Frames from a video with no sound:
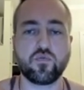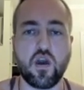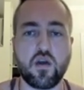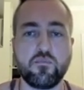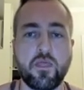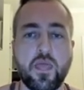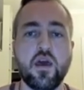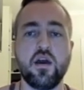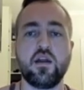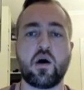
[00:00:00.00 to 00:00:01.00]
Okay.
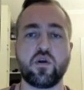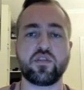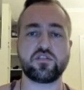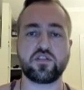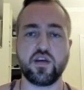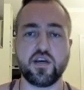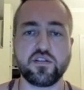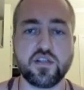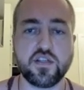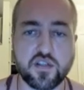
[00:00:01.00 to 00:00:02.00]
Now what this
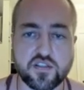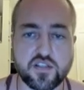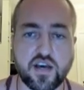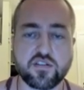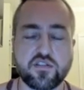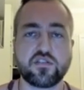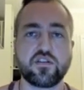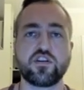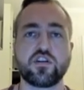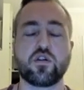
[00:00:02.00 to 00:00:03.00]
is a sales
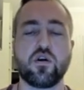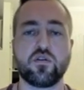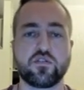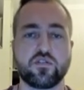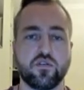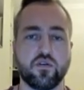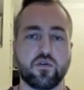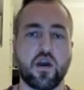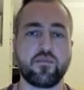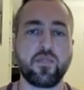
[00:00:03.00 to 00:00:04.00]
decision close,
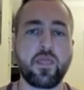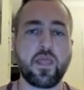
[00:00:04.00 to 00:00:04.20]
okay?